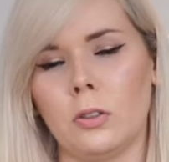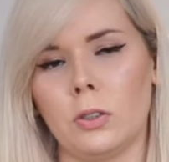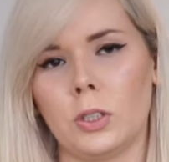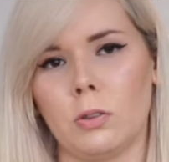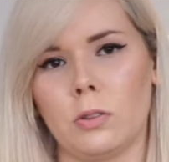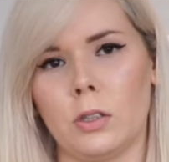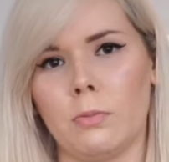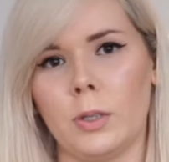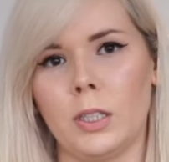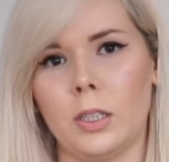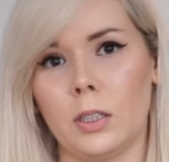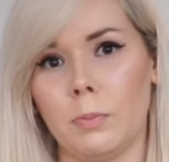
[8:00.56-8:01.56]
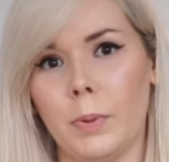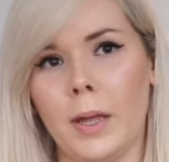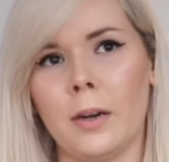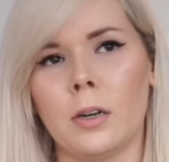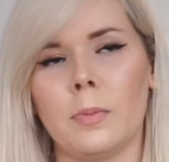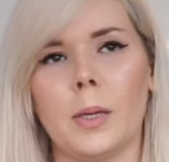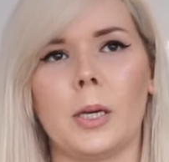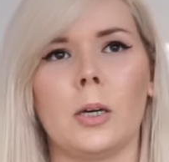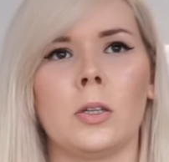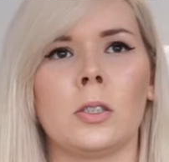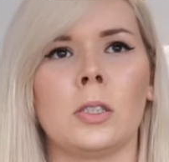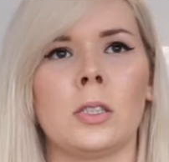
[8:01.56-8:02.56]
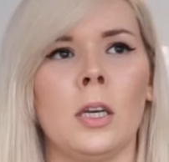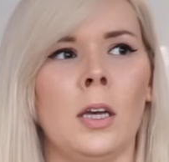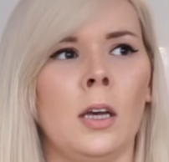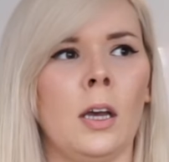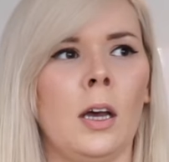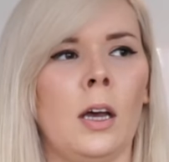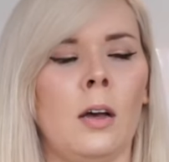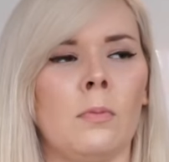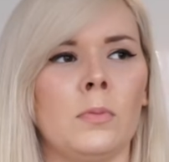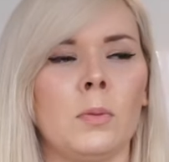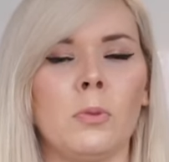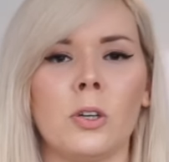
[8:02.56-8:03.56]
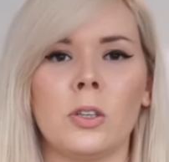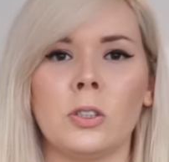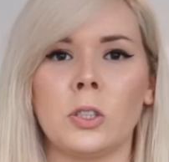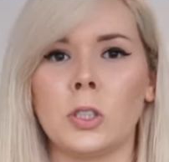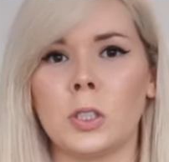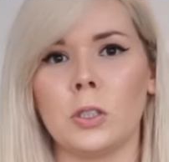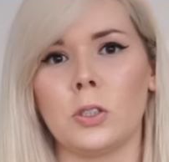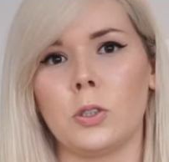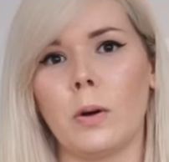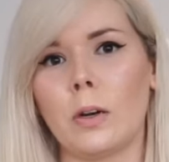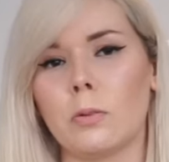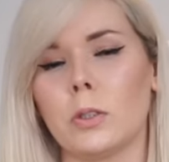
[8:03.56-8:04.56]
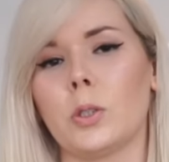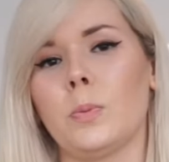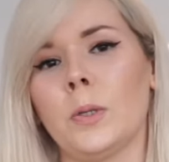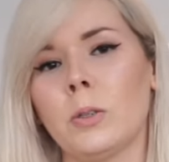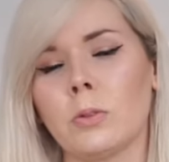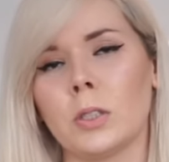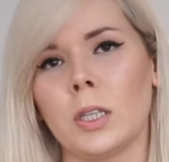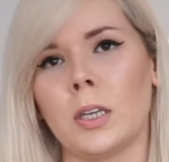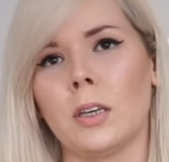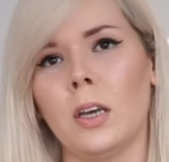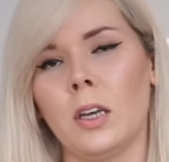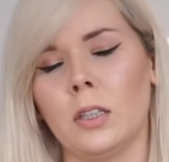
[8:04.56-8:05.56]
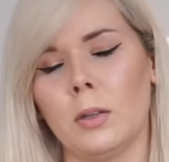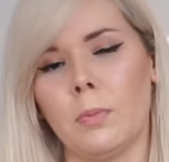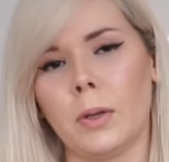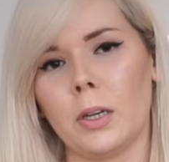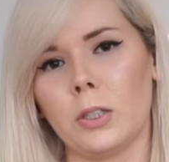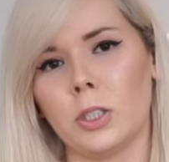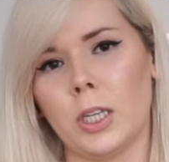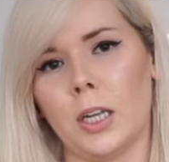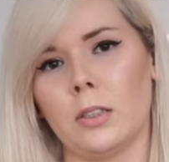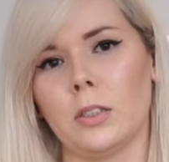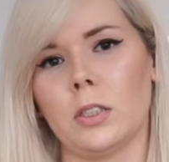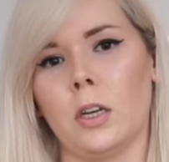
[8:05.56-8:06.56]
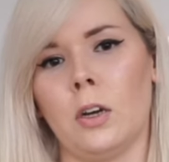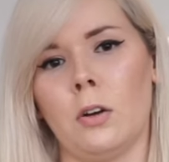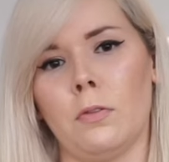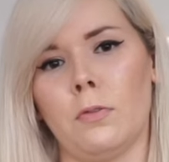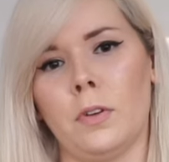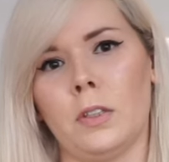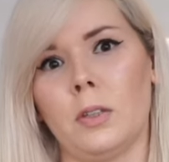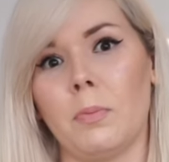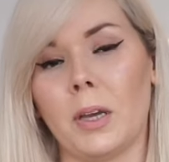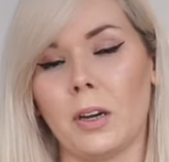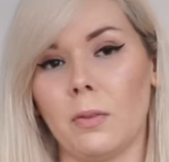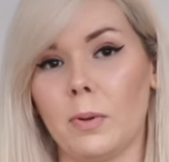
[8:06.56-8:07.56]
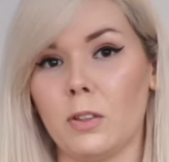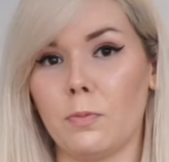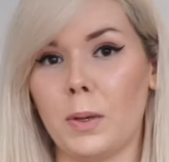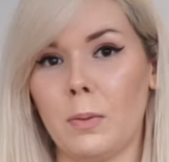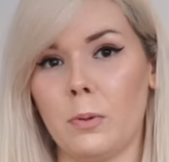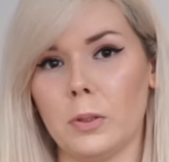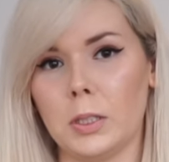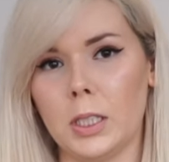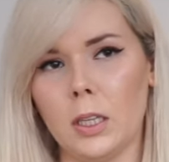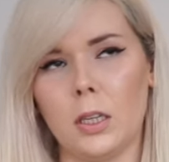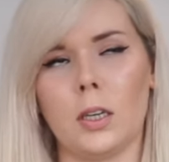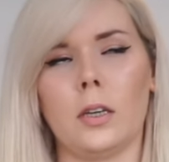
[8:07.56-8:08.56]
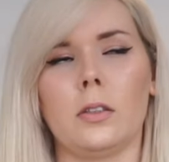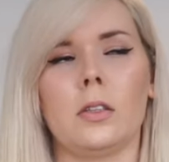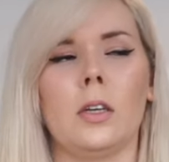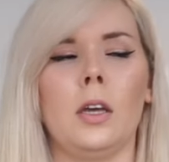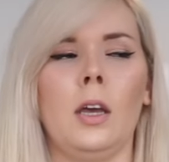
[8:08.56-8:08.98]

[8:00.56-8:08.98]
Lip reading: other social media, the better, because the more consistent you are with your posting, the bigger chance of the bigger amount of people seeing it.